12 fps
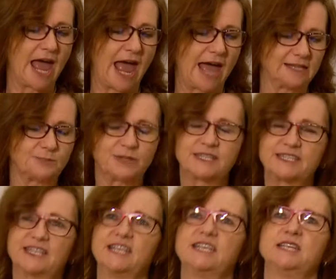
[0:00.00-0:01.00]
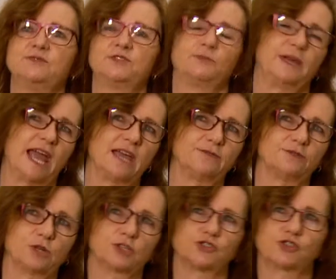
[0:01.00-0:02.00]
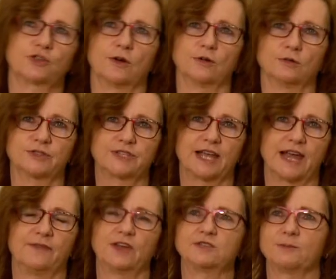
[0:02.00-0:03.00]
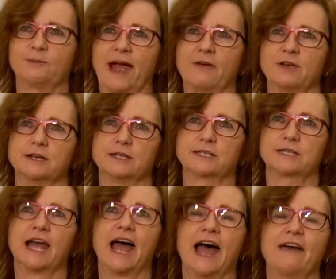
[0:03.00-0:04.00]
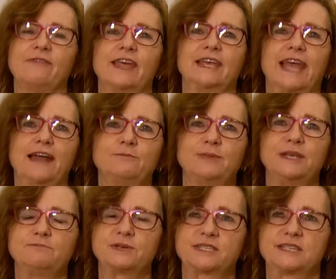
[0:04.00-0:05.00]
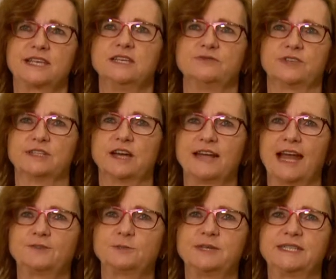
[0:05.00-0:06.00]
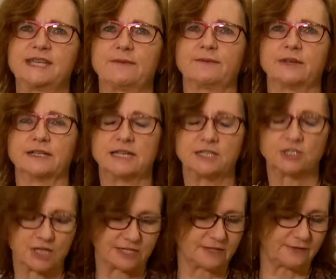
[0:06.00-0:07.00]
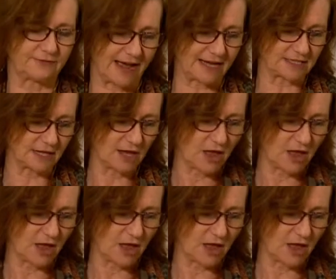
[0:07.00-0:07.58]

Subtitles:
and perceived behavioural controls, and those are barriers. And they can be perceived, they don't have to be definite, it's just the fact